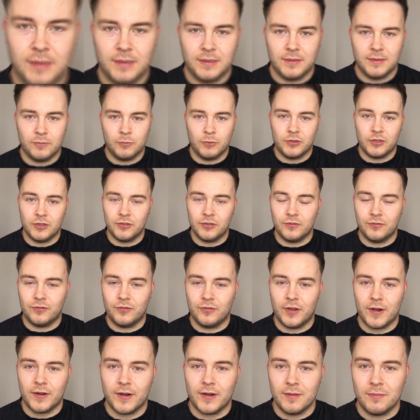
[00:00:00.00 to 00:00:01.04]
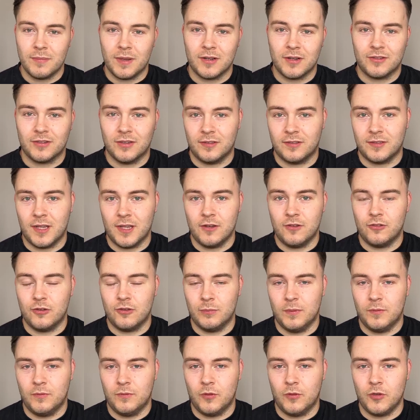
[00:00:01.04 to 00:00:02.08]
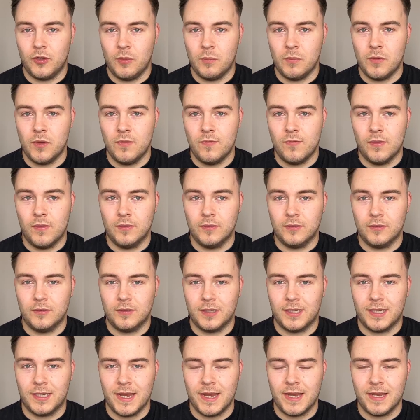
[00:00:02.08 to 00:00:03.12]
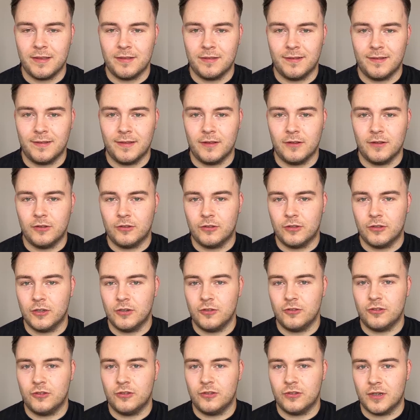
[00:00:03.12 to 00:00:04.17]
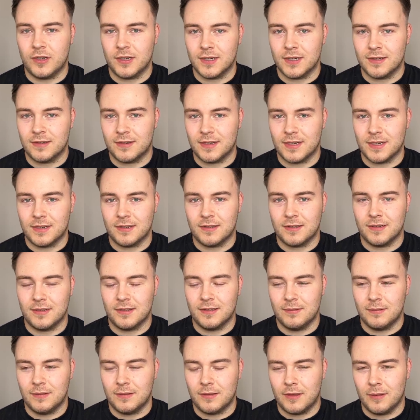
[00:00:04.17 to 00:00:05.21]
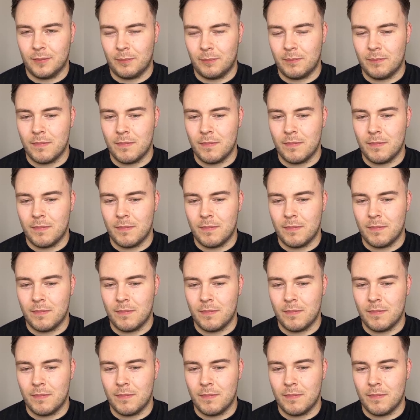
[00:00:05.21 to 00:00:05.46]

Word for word: which is very much essential before you move on to getting into those solutions architects and the